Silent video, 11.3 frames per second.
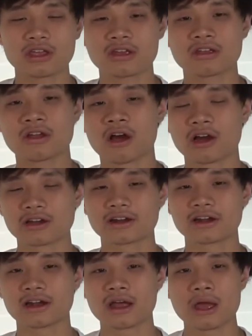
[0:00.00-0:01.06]

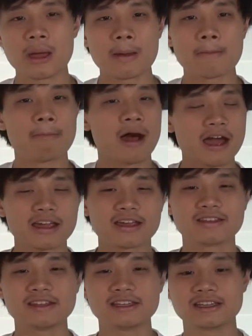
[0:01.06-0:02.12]
harder, buying a
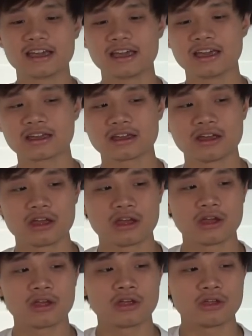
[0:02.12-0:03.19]
tea cake,
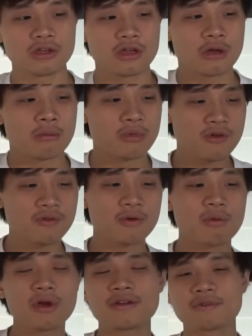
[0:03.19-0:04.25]
move
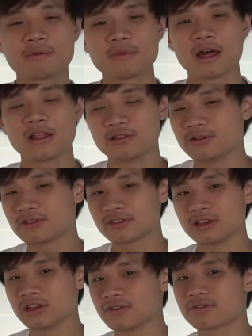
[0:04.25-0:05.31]
away from that loose
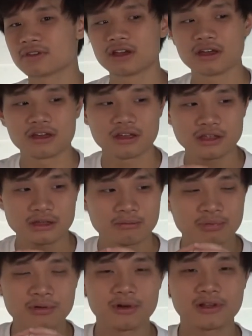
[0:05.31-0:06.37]
leaf
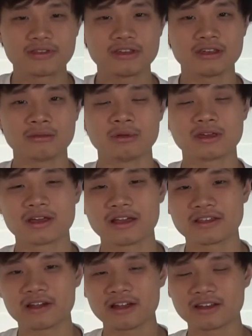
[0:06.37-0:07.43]
Pu'er tea,
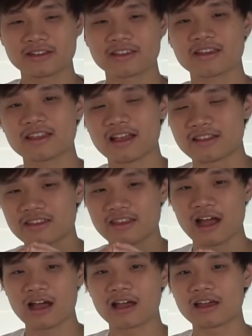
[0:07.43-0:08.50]
because honestly that's
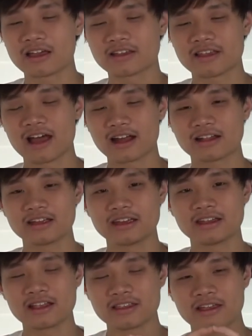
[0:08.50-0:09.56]

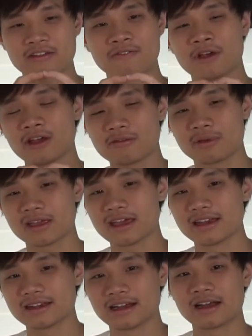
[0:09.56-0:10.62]
like very
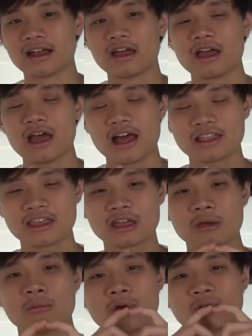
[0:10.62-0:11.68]
beginner. I
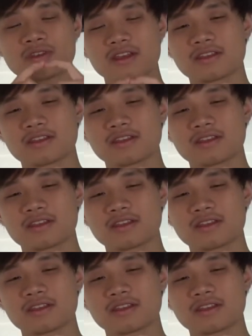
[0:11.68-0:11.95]
think most of the